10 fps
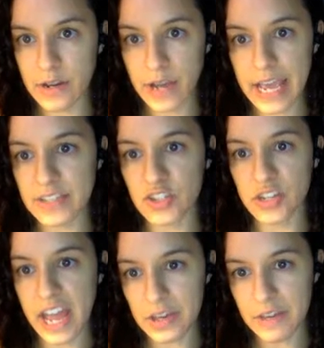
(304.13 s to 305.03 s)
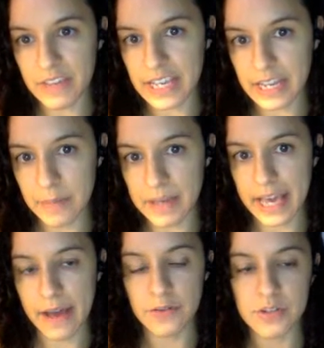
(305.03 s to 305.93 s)
it. Okay, so now you have a GitHub
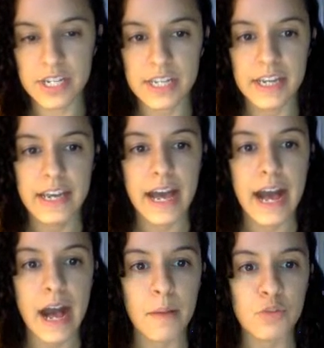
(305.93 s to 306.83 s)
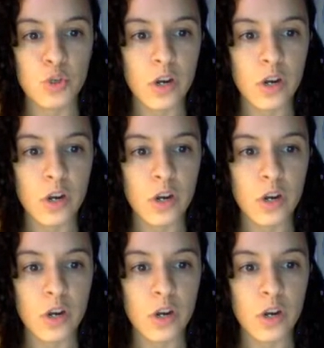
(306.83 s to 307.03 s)
account.